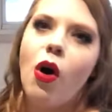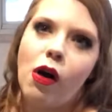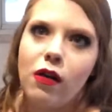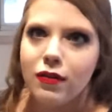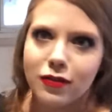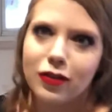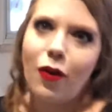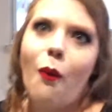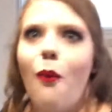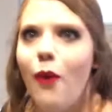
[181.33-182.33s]
oh,
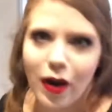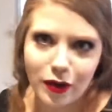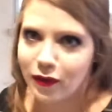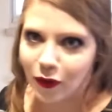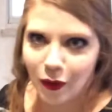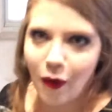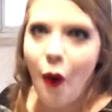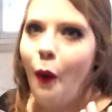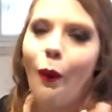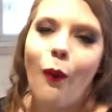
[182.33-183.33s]
wonderful,
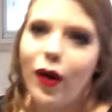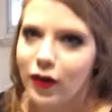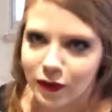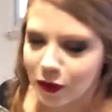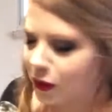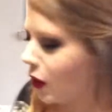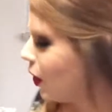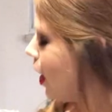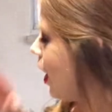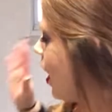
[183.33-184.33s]
wonderful
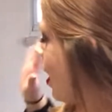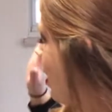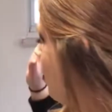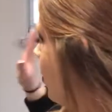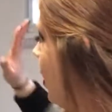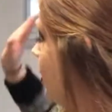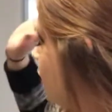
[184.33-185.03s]
roll. Okay,